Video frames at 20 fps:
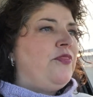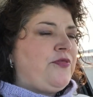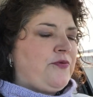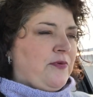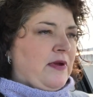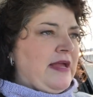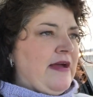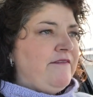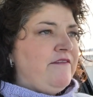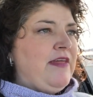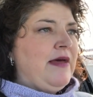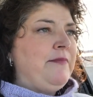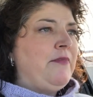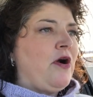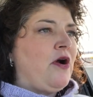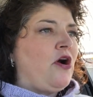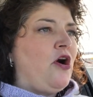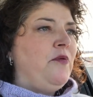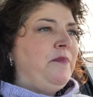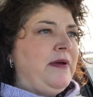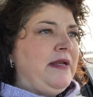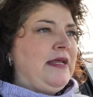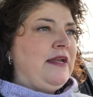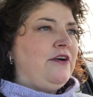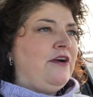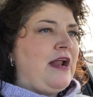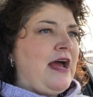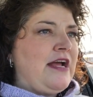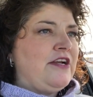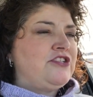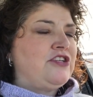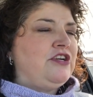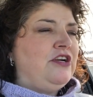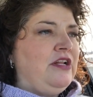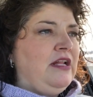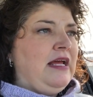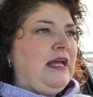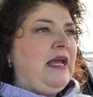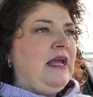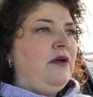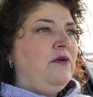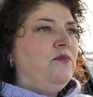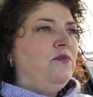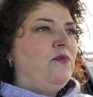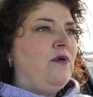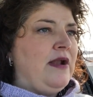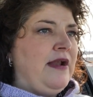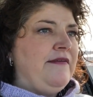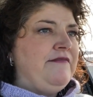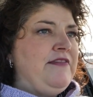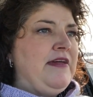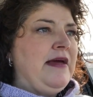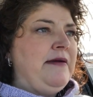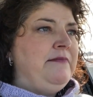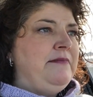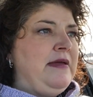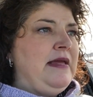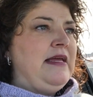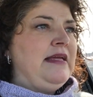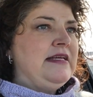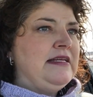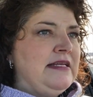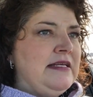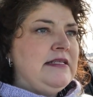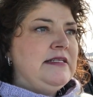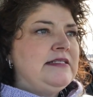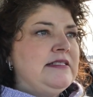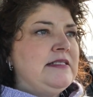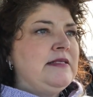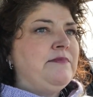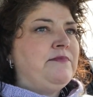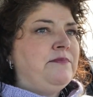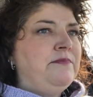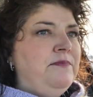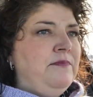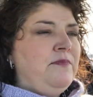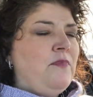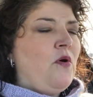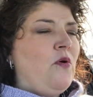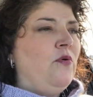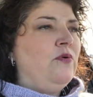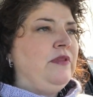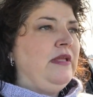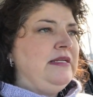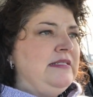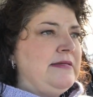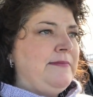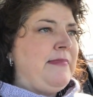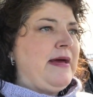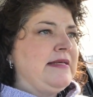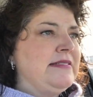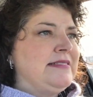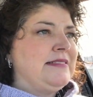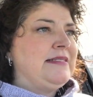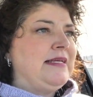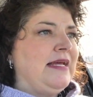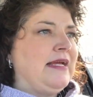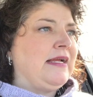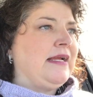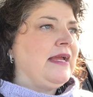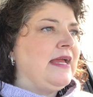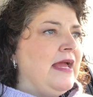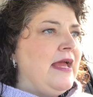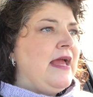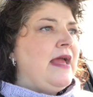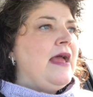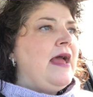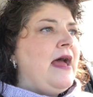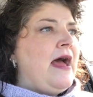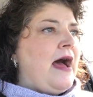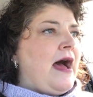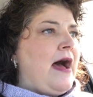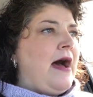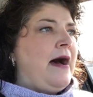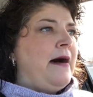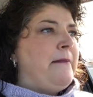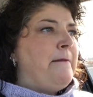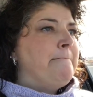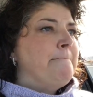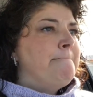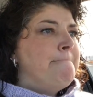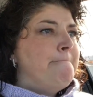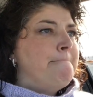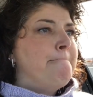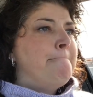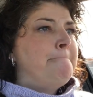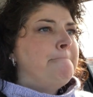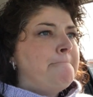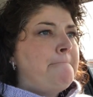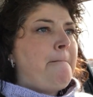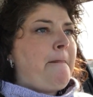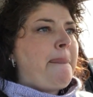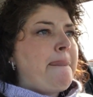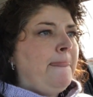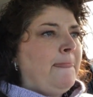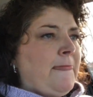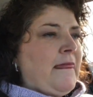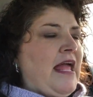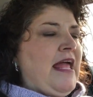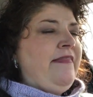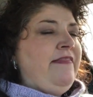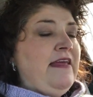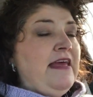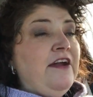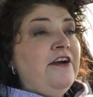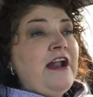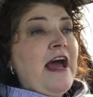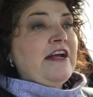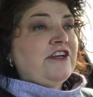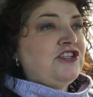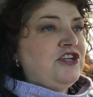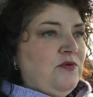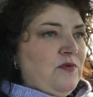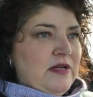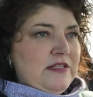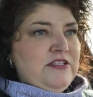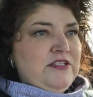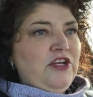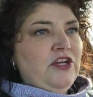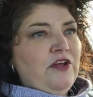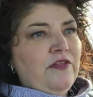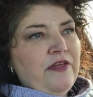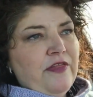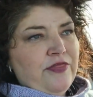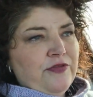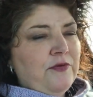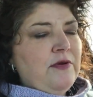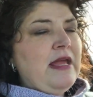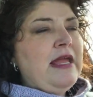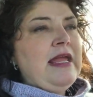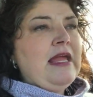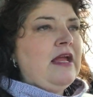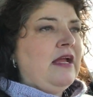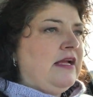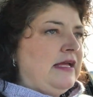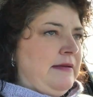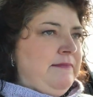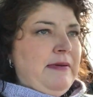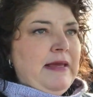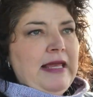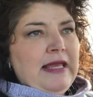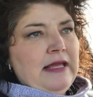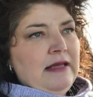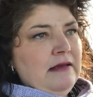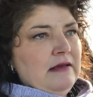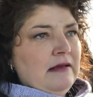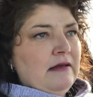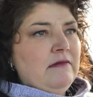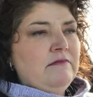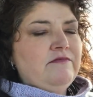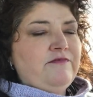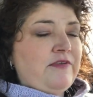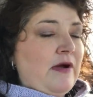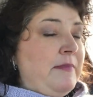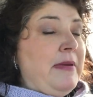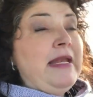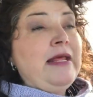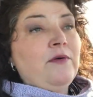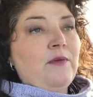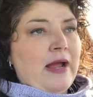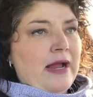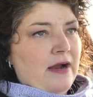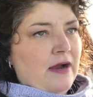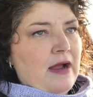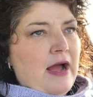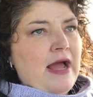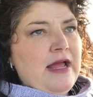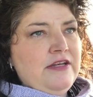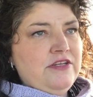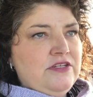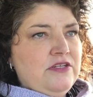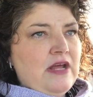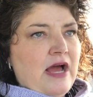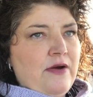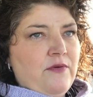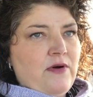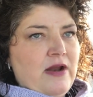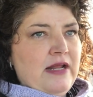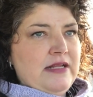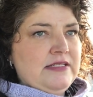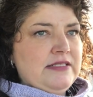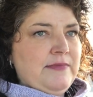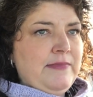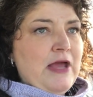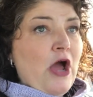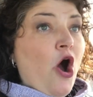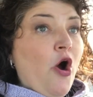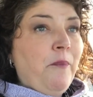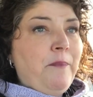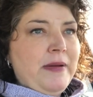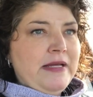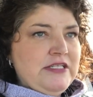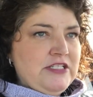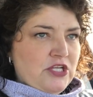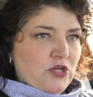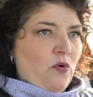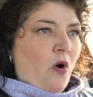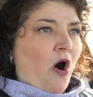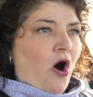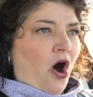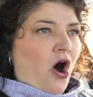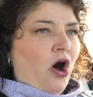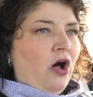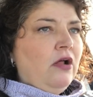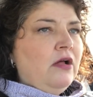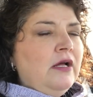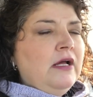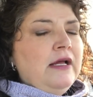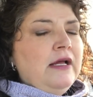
Three of them are open internationally, one of them is only domestic. Um, and the international ones, you know, the three can be from anywhere. I, I want it to be open to all.